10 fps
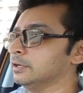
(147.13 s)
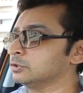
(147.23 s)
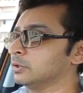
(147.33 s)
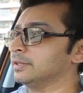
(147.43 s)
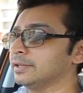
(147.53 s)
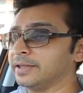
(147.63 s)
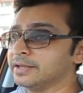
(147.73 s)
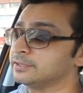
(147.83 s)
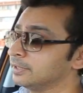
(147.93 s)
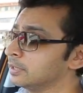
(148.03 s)
So I think
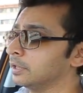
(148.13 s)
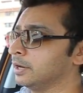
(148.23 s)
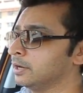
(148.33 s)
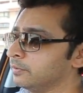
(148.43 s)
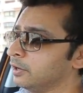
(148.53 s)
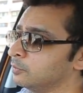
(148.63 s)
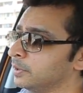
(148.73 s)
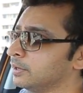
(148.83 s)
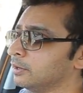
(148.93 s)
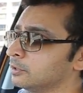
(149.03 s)
that's again great value
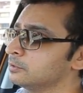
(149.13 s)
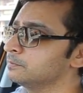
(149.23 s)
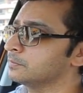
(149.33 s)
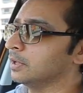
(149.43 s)
by Tata.